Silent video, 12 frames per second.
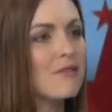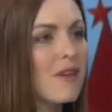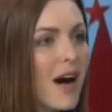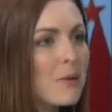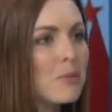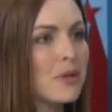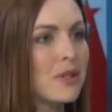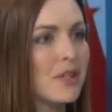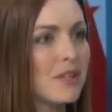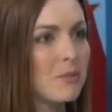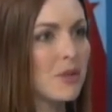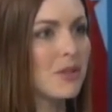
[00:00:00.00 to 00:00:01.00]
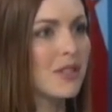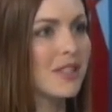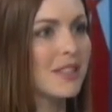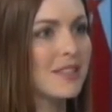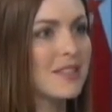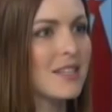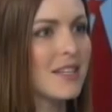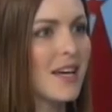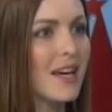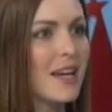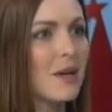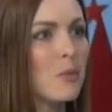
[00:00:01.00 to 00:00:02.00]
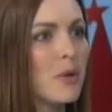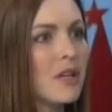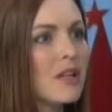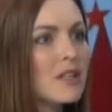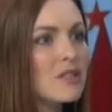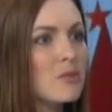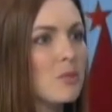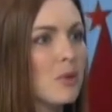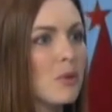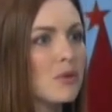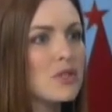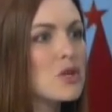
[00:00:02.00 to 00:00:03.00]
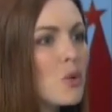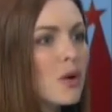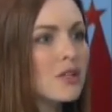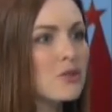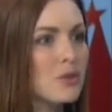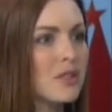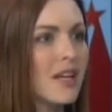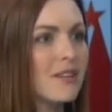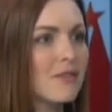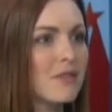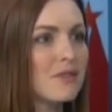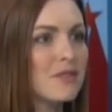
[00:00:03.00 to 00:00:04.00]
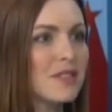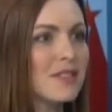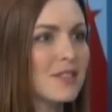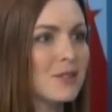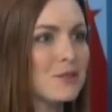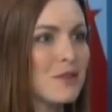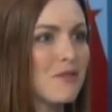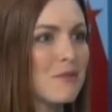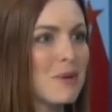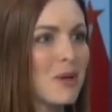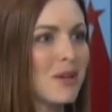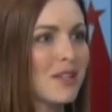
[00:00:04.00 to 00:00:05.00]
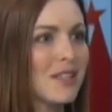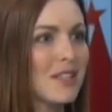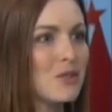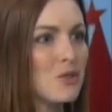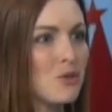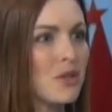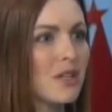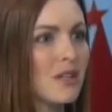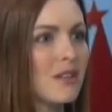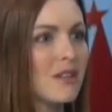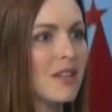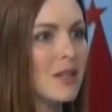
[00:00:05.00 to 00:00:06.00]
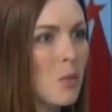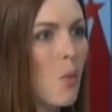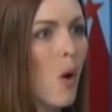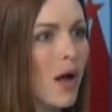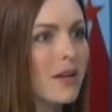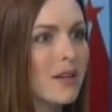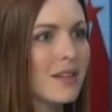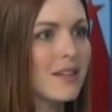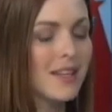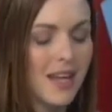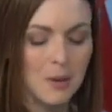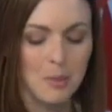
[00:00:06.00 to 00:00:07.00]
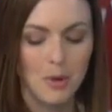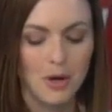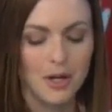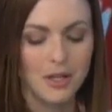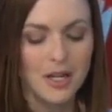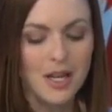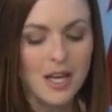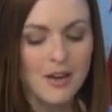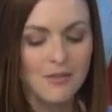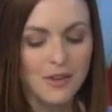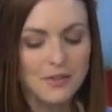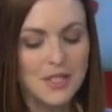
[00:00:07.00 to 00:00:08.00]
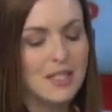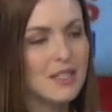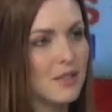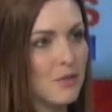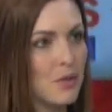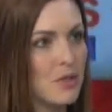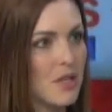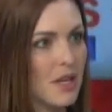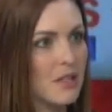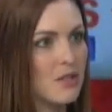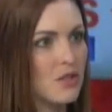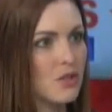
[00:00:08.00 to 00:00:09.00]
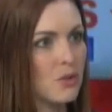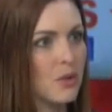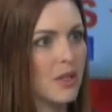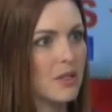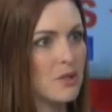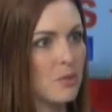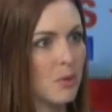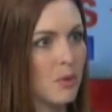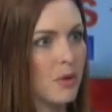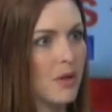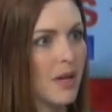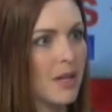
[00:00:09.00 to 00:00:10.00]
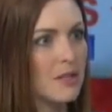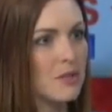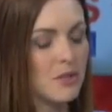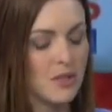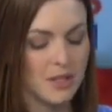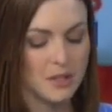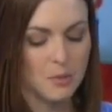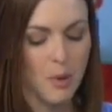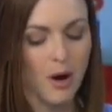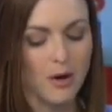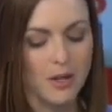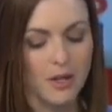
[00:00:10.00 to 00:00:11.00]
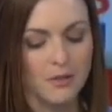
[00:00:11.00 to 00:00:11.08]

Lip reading: a vibrant community today, and we can explore 250 years of American history in one neighborhood. 15 different sites to explore as part